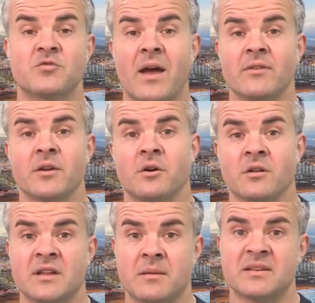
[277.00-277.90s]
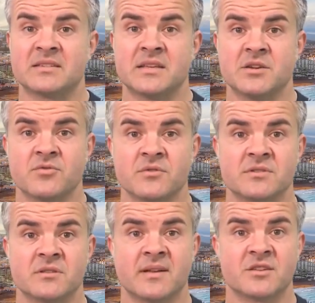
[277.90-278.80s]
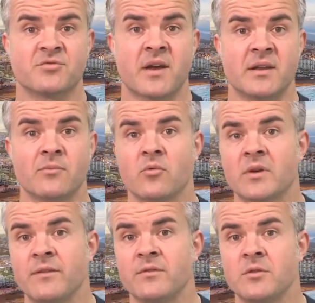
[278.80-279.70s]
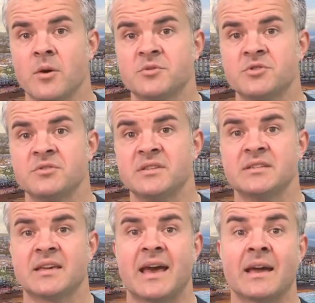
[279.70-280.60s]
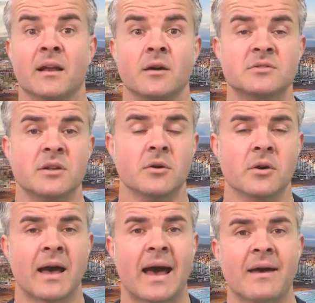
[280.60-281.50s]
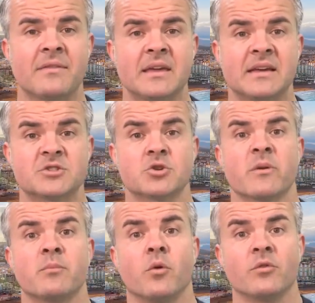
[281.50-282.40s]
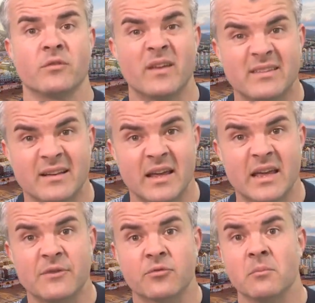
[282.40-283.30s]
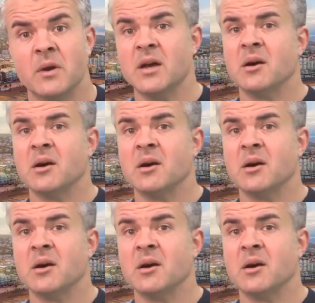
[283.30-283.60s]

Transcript: Traveling on an MSC cruise to the Mediterranean will give you the opportunity to get a closer look at the historic ports of Italy, from